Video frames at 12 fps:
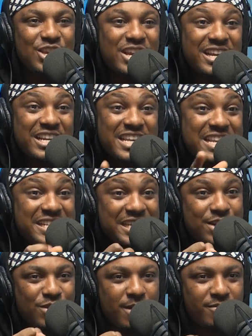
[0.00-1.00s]
You can
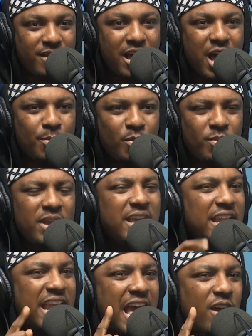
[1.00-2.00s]
easily grab the album.
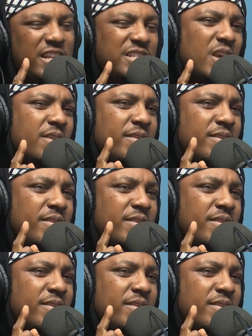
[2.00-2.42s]
Now, it's not